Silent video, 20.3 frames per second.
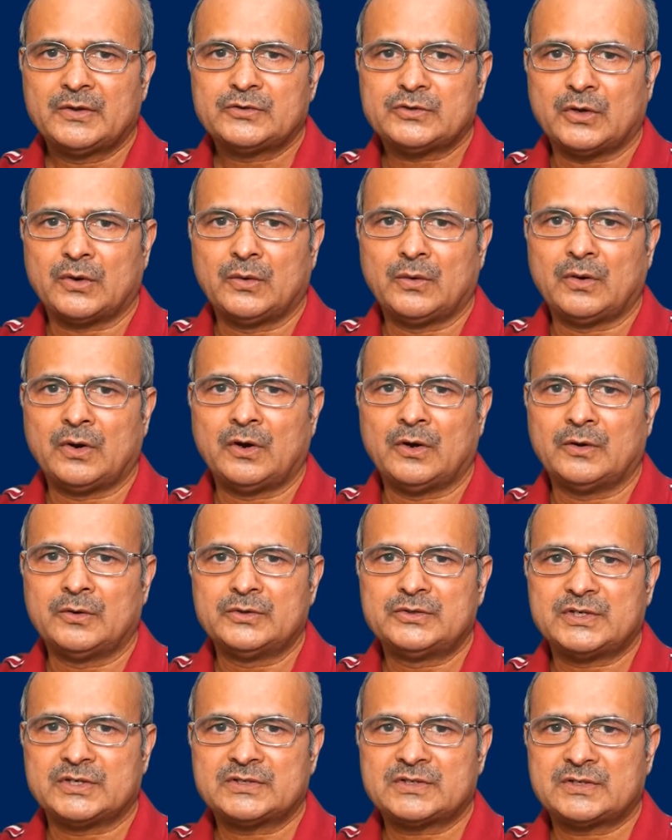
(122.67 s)
So
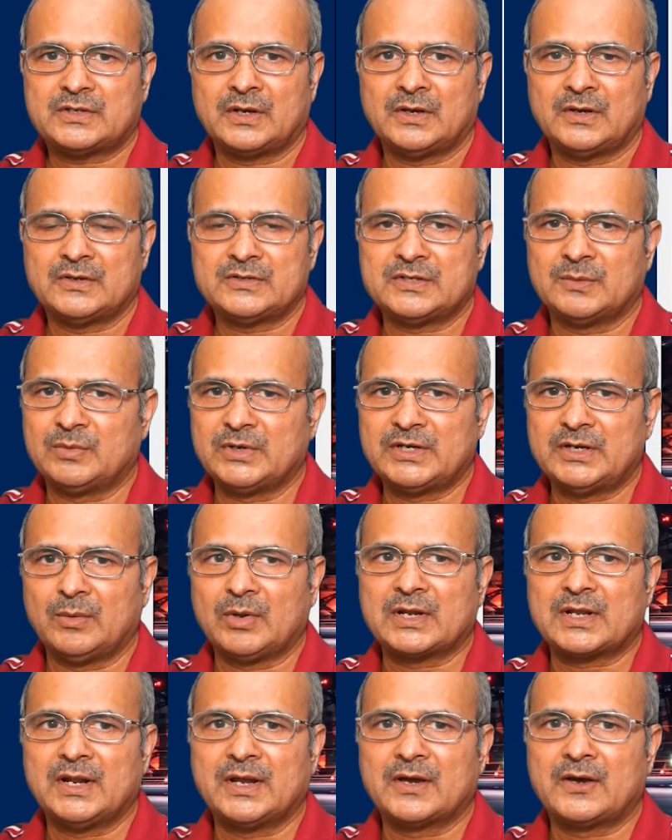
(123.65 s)
uh, just uh, simply
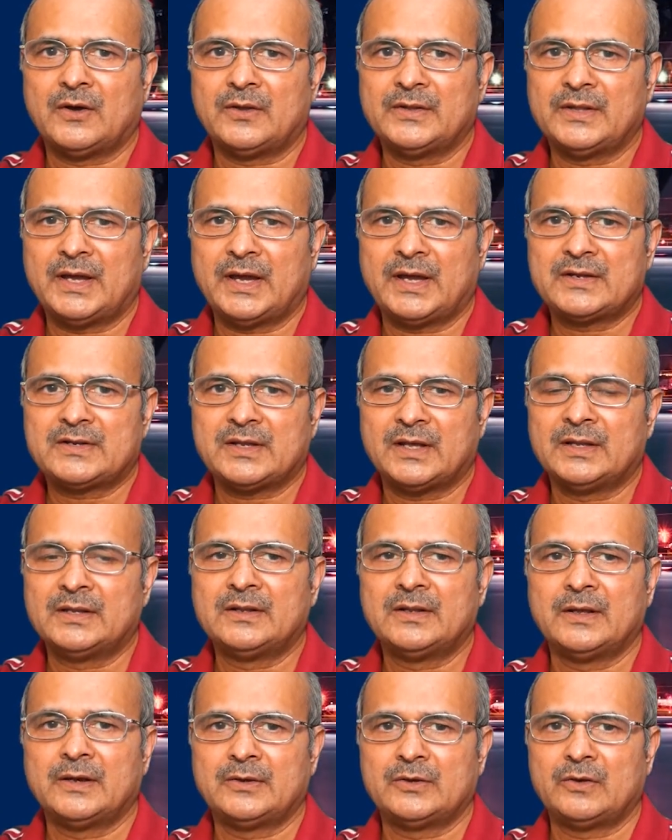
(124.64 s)
double click on that,
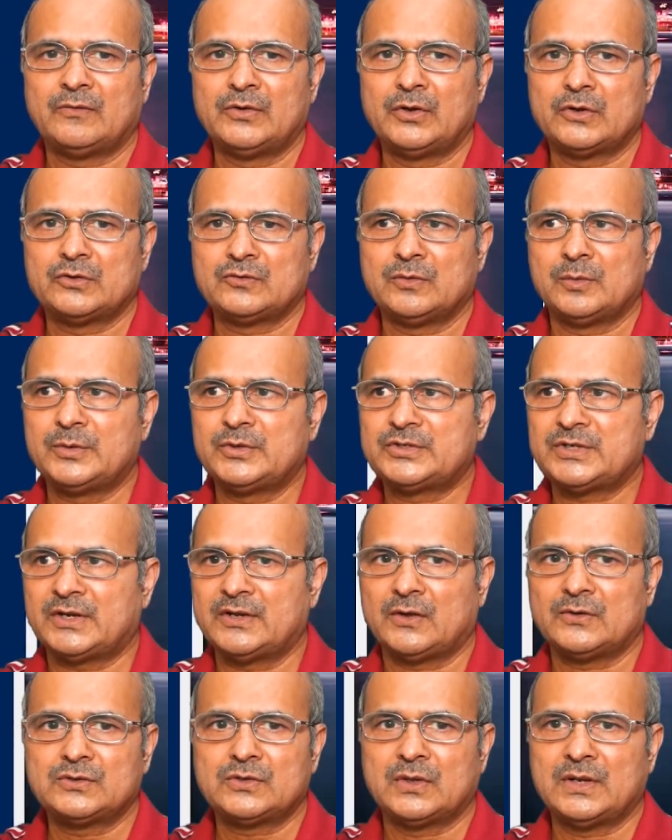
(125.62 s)
and uh, your Windows will be shut
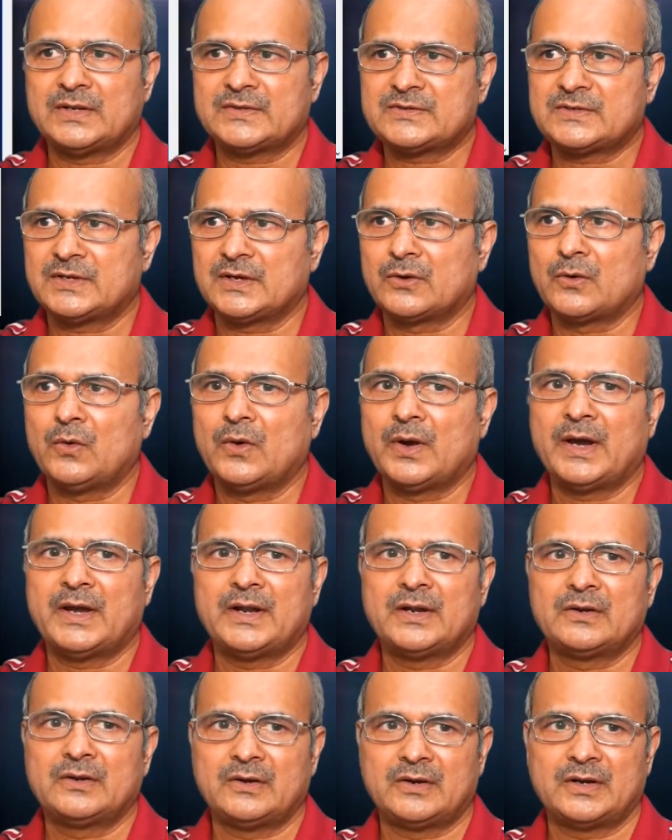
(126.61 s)
down. So let's uh, go ahead
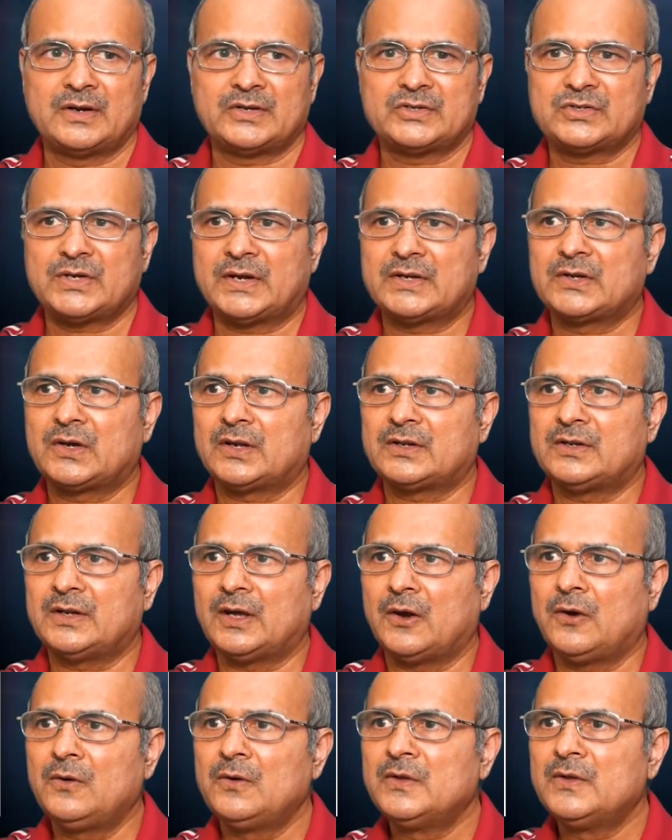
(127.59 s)
and create a shortcut
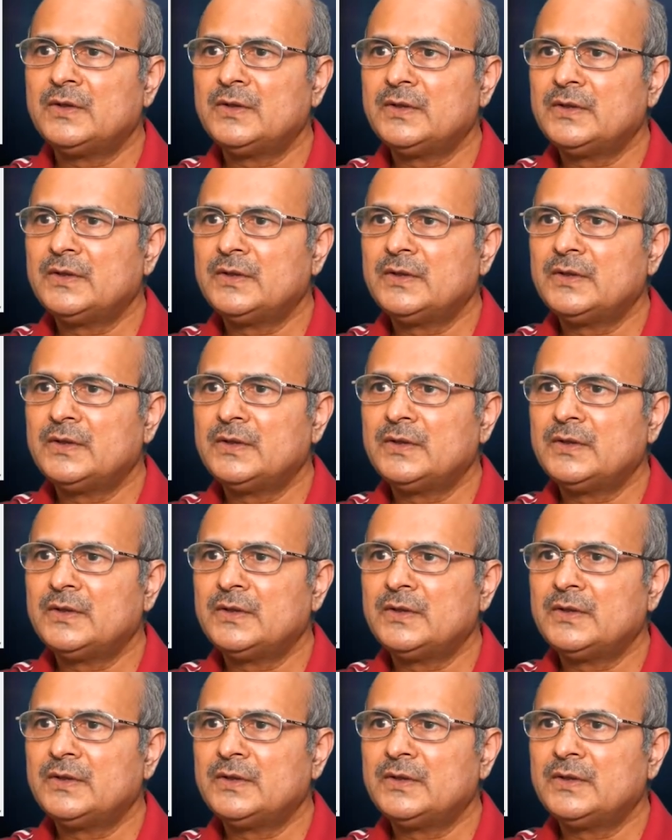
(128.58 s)
now.